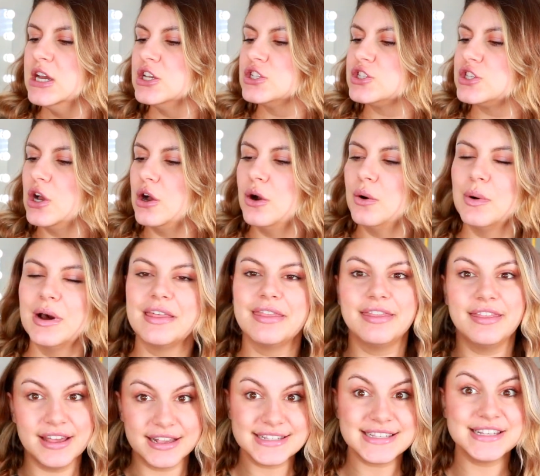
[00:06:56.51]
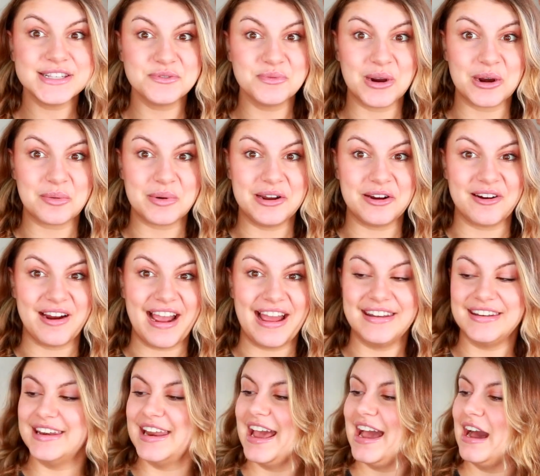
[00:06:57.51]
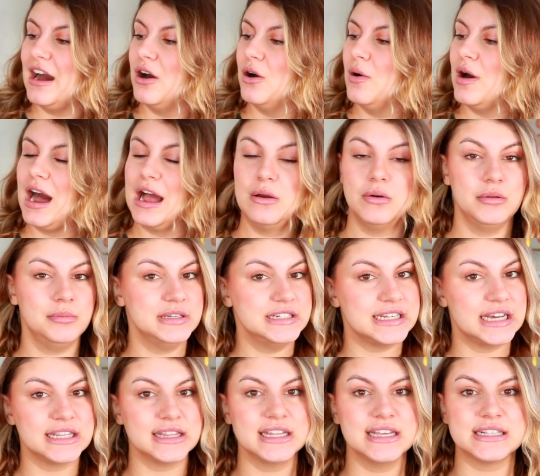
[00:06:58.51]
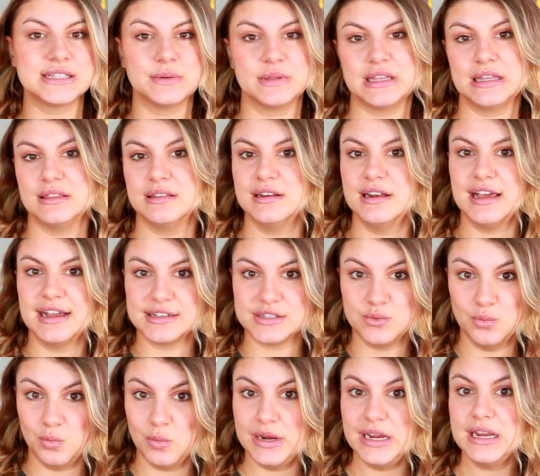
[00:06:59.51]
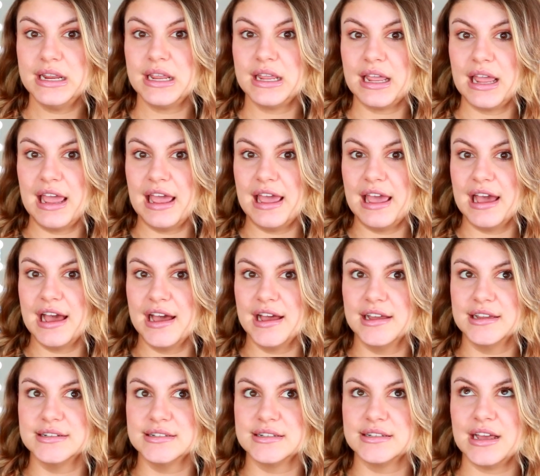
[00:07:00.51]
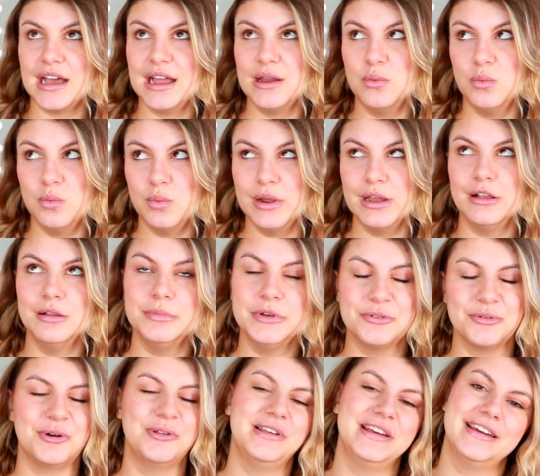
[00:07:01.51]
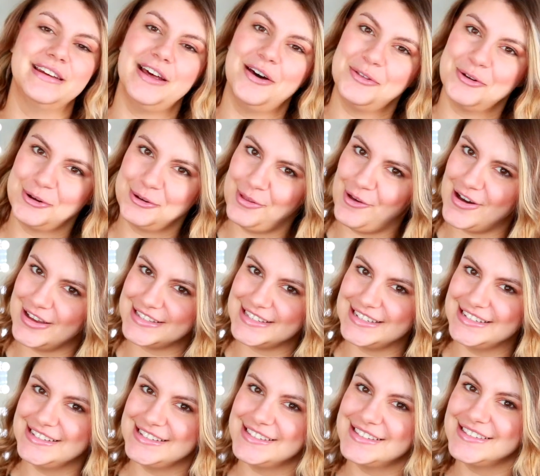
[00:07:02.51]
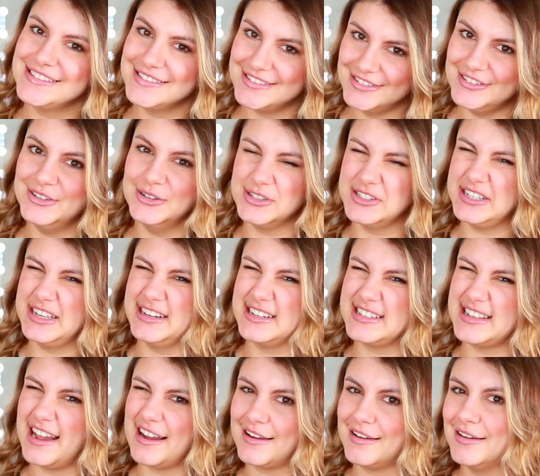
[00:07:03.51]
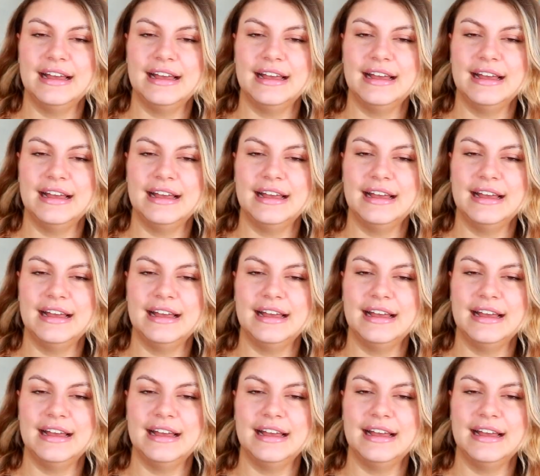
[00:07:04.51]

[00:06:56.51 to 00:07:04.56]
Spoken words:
So this is where we are at now. I will be done this within the next week and I will be rolling in other glosses. You'll see in a sec.